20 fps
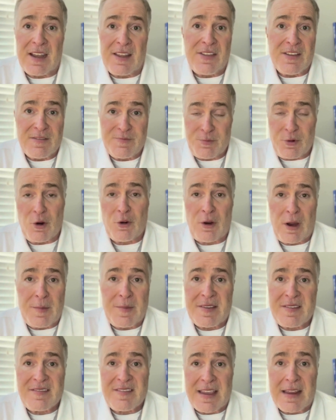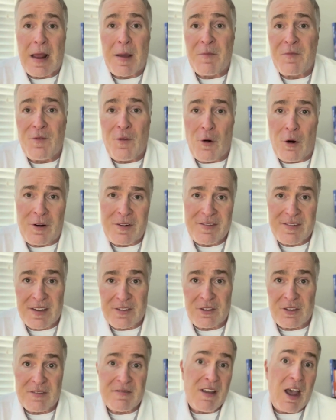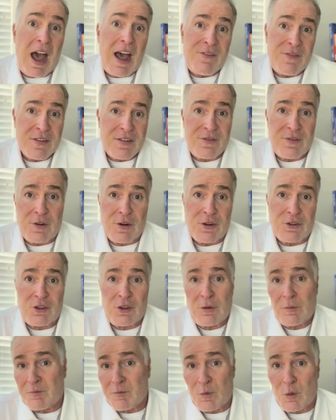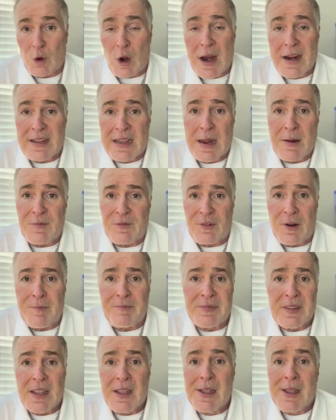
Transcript: this program is set up for, such as office furniture, where I came from,